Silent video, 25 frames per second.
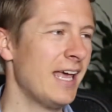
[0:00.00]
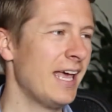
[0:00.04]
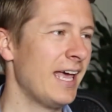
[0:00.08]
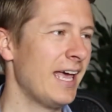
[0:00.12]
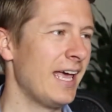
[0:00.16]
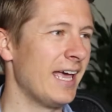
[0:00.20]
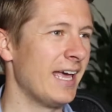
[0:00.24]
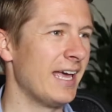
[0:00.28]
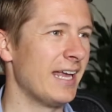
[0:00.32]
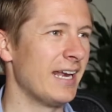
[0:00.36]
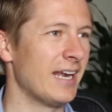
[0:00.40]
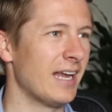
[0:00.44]

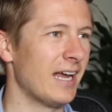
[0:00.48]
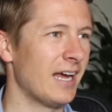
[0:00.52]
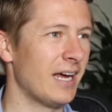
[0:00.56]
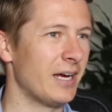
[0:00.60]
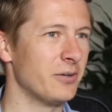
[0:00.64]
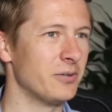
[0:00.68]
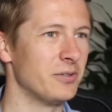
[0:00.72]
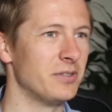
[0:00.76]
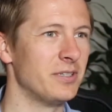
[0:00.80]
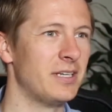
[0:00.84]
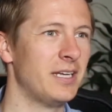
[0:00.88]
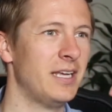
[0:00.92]
and I
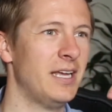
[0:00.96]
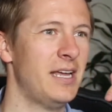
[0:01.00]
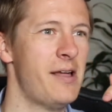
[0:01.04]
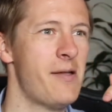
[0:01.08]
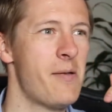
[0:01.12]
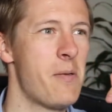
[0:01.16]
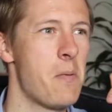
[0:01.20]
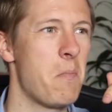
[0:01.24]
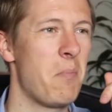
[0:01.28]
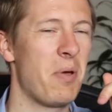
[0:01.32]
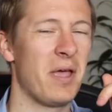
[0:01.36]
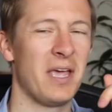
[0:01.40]
would
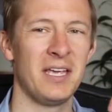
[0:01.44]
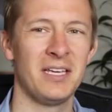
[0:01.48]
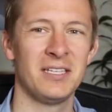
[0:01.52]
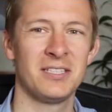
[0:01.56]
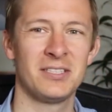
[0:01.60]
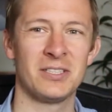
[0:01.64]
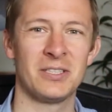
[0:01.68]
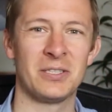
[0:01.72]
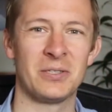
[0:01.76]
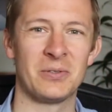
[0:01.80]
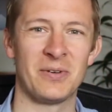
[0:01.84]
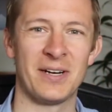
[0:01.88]

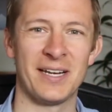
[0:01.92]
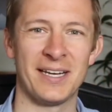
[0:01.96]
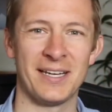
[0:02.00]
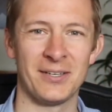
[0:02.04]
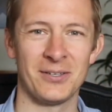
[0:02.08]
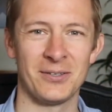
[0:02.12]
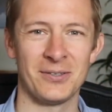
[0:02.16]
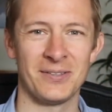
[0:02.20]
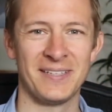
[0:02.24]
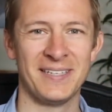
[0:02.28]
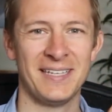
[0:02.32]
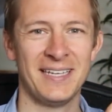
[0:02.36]
pace
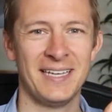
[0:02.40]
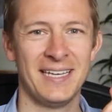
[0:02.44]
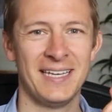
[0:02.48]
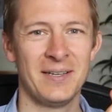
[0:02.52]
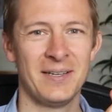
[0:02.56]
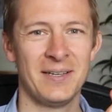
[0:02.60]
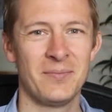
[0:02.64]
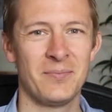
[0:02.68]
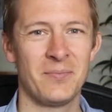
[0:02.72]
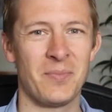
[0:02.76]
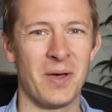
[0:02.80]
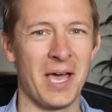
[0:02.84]
around
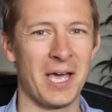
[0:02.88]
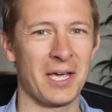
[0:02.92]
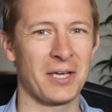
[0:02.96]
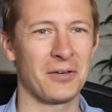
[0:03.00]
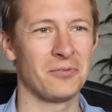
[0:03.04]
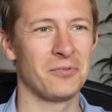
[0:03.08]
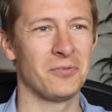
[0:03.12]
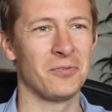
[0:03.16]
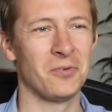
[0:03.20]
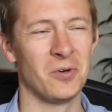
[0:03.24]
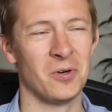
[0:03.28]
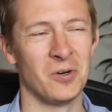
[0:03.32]
back
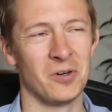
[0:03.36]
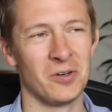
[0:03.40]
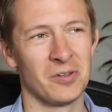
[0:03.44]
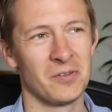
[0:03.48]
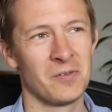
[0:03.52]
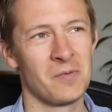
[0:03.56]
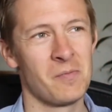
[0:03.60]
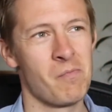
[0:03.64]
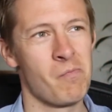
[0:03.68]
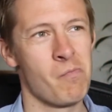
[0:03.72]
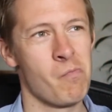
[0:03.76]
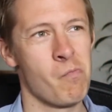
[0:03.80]
and
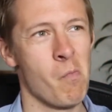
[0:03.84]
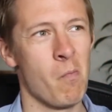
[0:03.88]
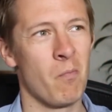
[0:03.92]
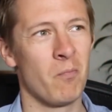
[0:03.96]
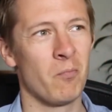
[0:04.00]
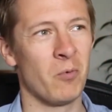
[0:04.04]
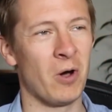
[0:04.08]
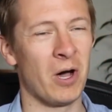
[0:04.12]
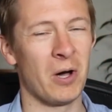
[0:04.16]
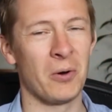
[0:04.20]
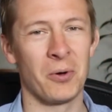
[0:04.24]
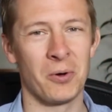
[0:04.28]
forth
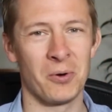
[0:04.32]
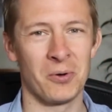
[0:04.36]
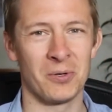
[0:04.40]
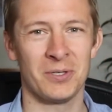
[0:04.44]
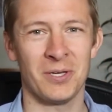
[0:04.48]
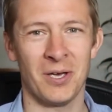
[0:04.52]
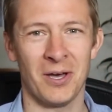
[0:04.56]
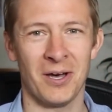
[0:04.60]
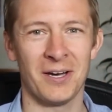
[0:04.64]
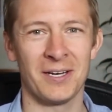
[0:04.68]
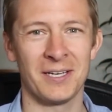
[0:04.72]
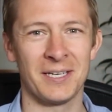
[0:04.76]
while we were
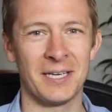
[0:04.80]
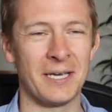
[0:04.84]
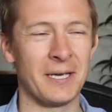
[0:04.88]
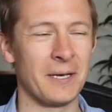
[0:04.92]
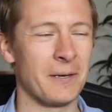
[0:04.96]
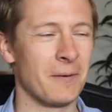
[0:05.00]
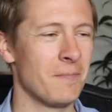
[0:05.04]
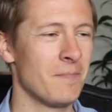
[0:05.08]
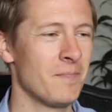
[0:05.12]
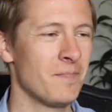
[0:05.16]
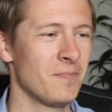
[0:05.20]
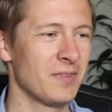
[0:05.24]

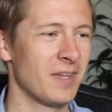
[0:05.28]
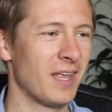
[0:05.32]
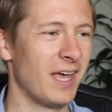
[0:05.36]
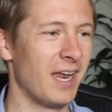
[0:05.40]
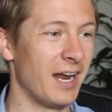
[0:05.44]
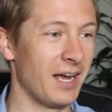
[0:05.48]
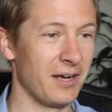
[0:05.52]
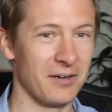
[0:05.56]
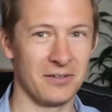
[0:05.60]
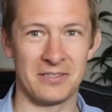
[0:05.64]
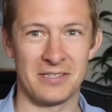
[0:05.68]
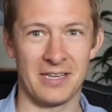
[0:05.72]
talking, and
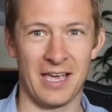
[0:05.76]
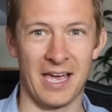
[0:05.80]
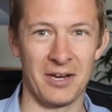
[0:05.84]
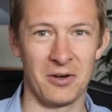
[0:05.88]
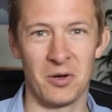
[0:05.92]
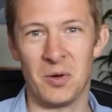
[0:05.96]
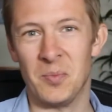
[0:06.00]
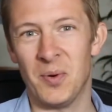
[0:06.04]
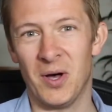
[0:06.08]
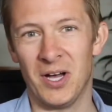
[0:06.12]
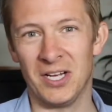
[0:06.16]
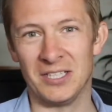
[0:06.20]
I had
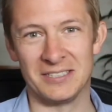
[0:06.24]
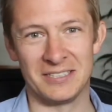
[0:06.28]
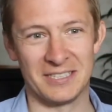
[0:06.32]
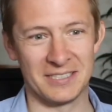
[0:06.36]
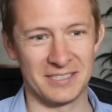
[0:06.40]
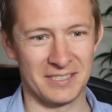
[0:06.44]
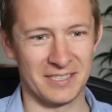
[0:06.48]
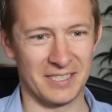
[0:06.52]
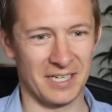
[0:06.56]
to apologize.